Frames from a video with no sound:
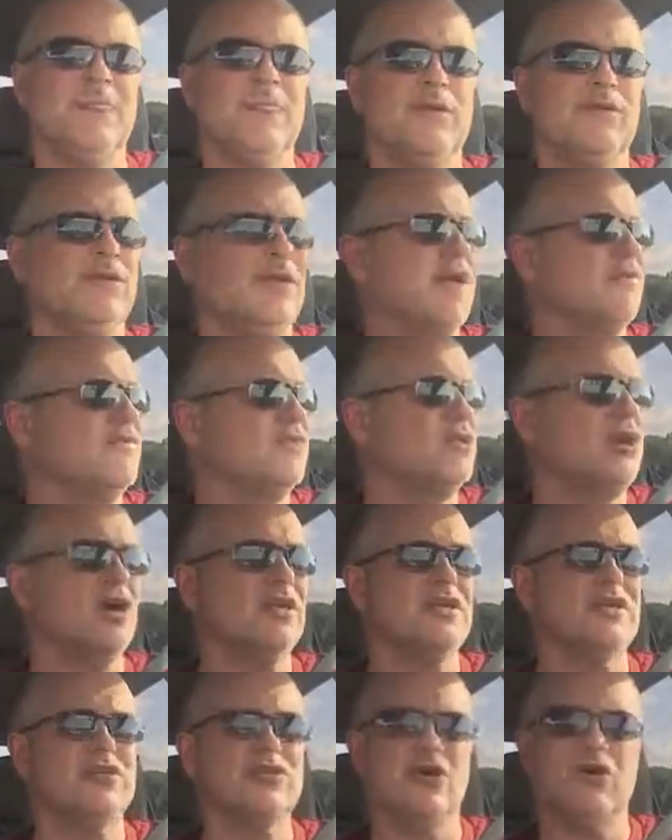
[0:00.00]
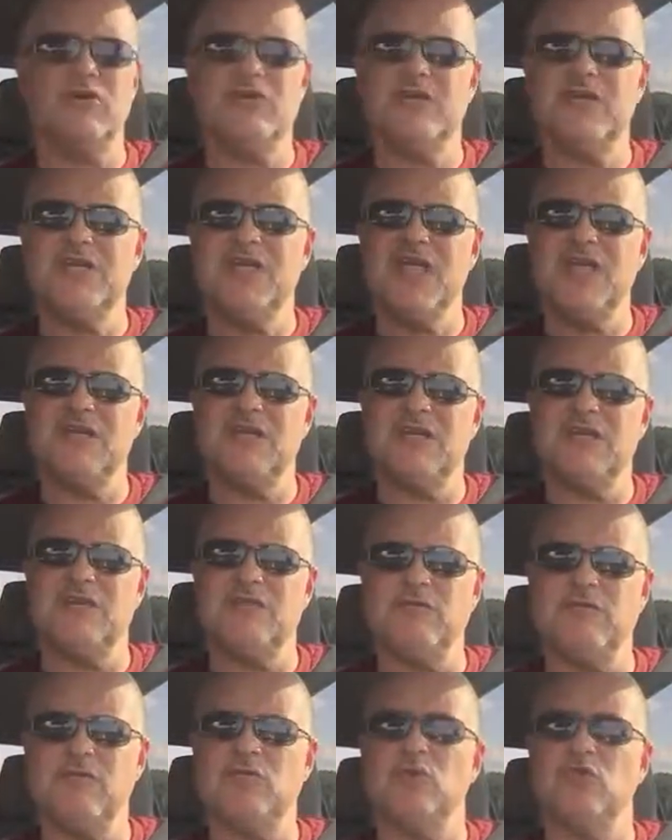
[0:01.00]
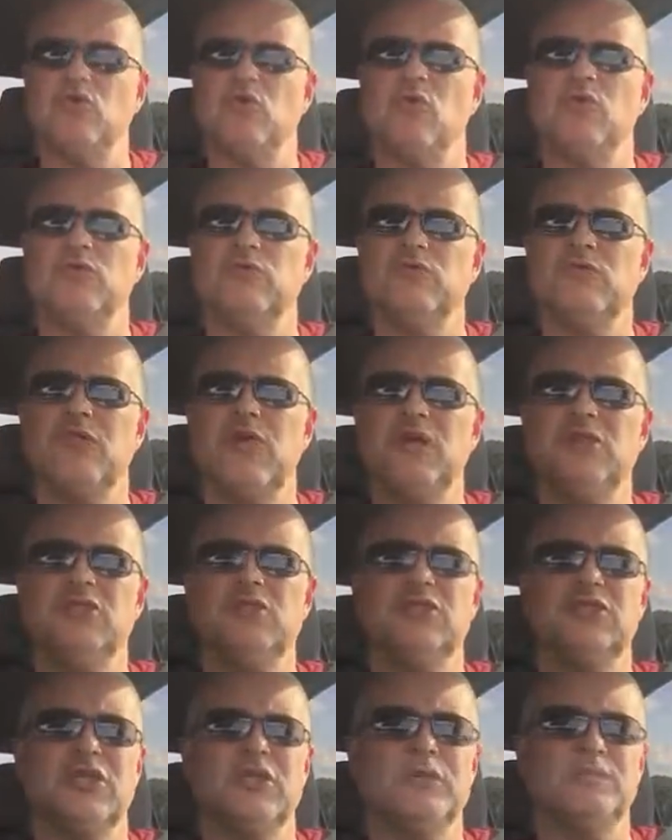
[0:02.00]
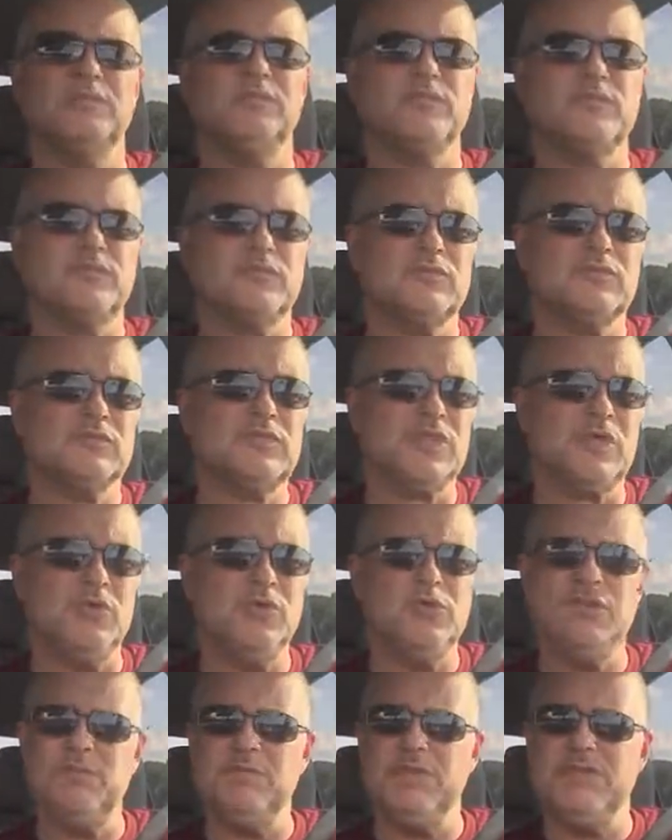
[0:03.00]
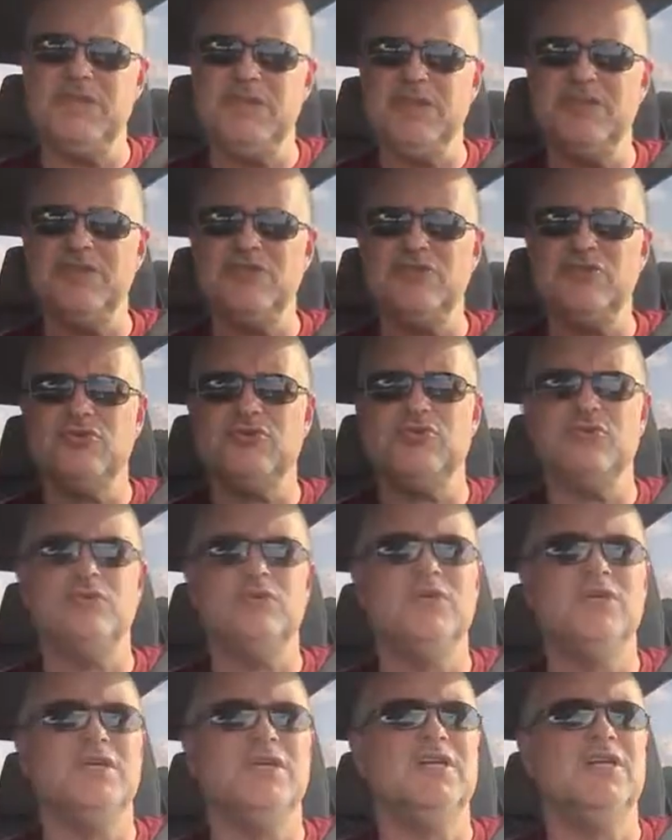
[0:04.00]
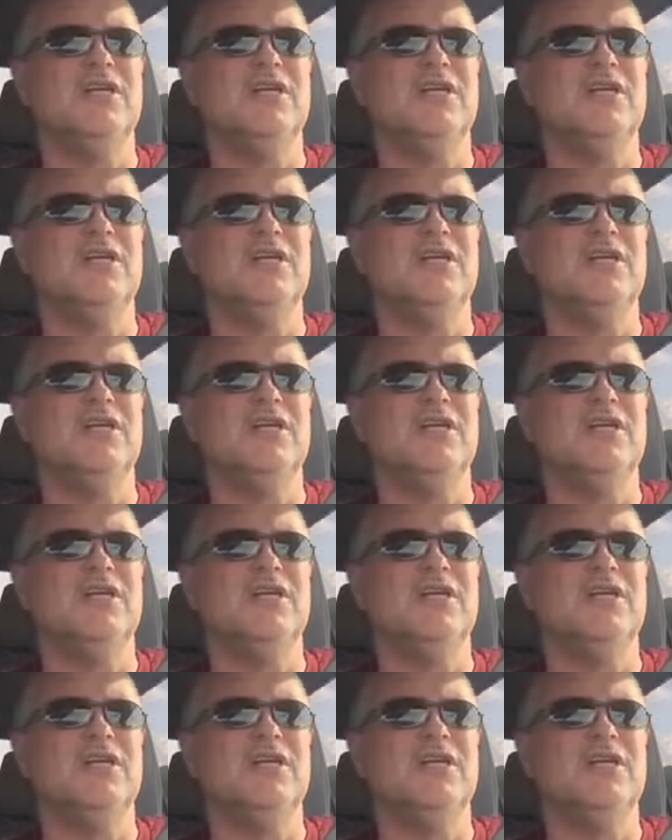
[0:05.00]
when you have a dog that's already gained a level of control in the relationship, when you begin to